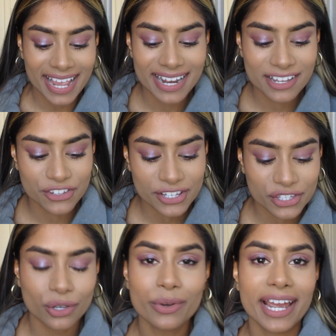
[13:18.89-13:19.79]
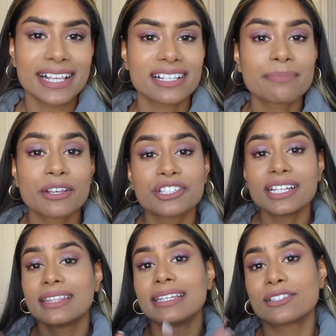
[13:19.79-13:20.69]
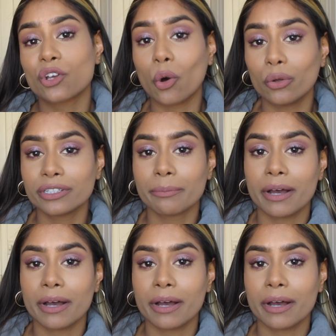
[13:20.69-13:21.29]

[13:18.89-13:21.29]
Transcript: It is just so nice, especially in these colder